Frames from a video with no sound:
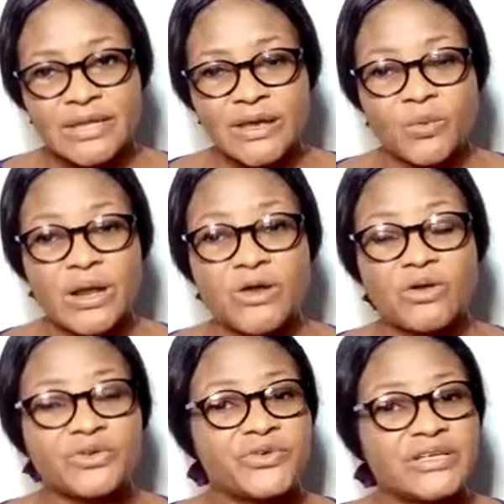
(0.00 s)
When God
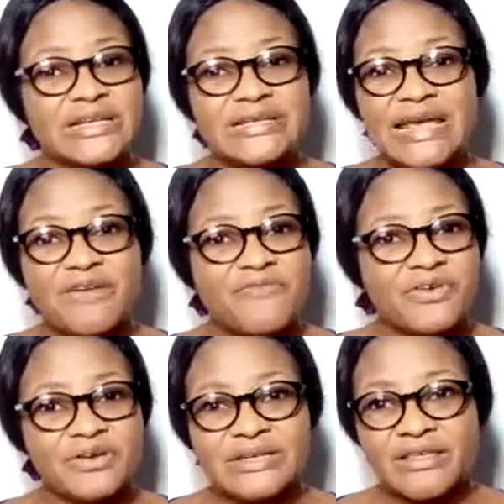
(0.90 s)
created every
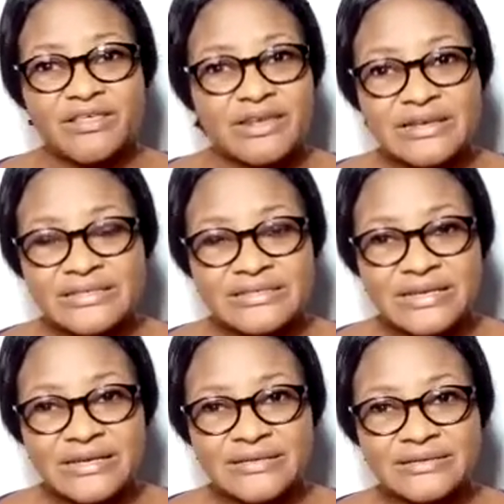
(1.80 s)
other thing, He
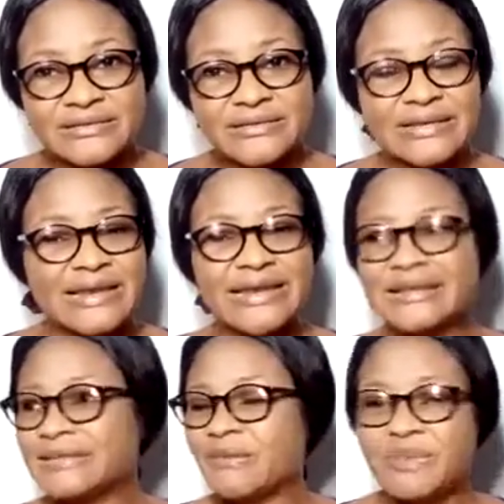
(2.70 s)
said, "Let
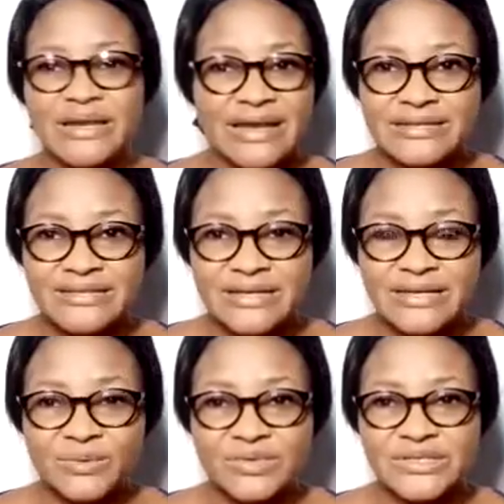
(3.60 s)
there be light," and
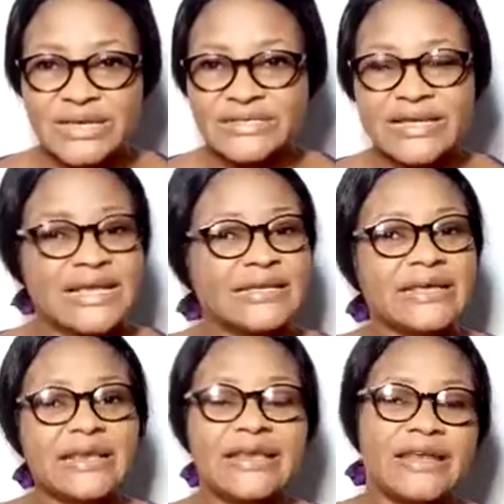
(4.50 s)
there was light.
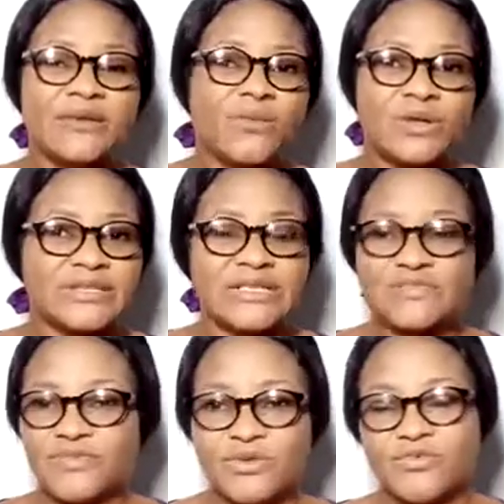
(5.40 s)
Let the waters
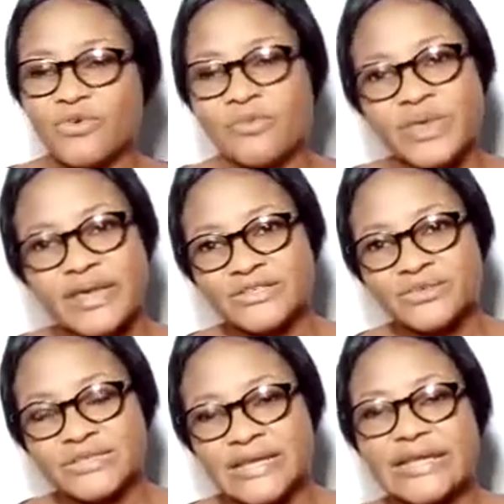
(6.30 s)
flow from here to
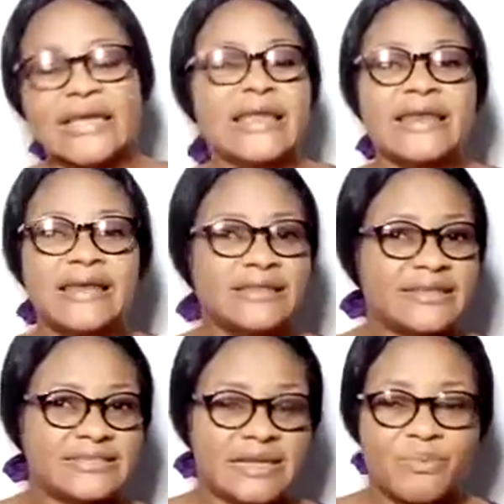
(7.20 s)
there. Let
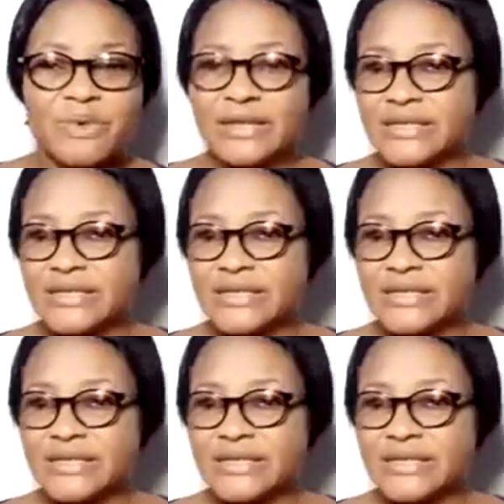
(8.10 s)
this happen.